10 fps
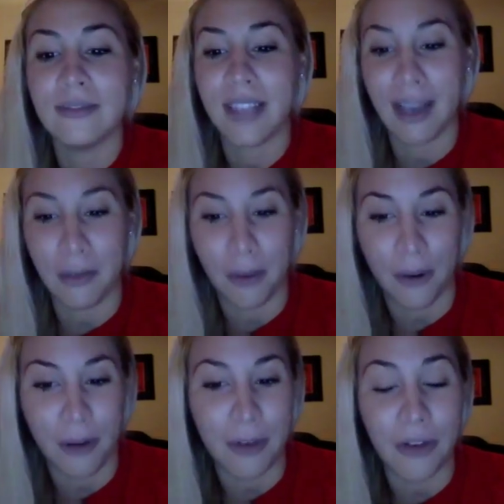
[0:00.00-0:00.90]
They had a
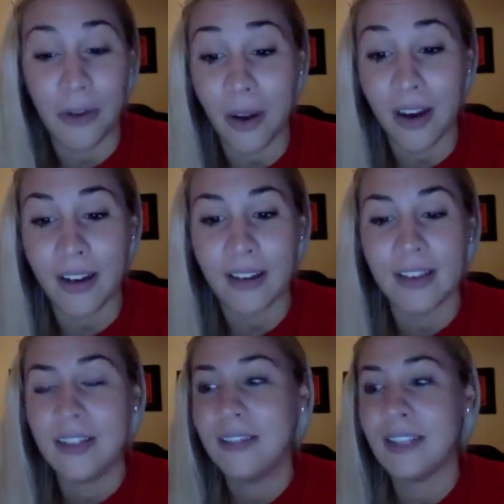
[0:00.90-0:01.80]
program in New York.
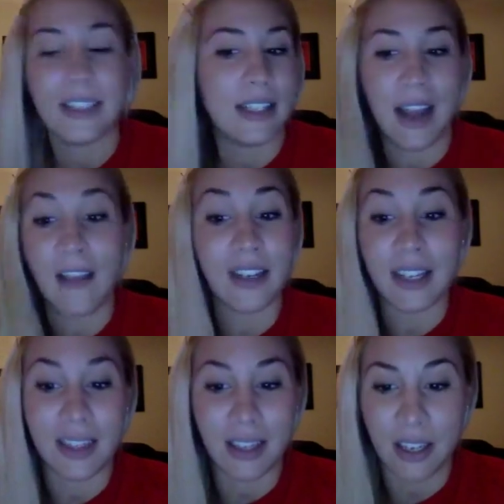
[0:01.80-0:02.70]
They didn't have
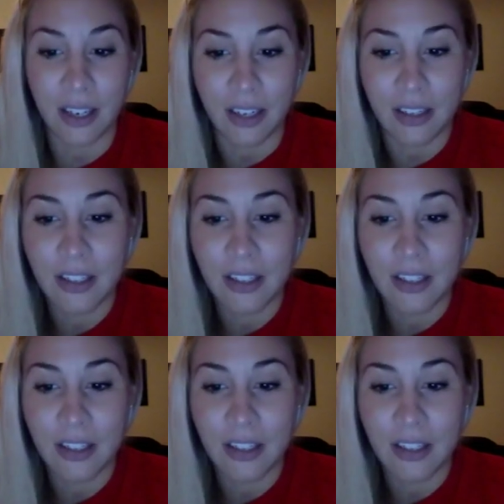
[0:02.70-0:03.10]
anything here.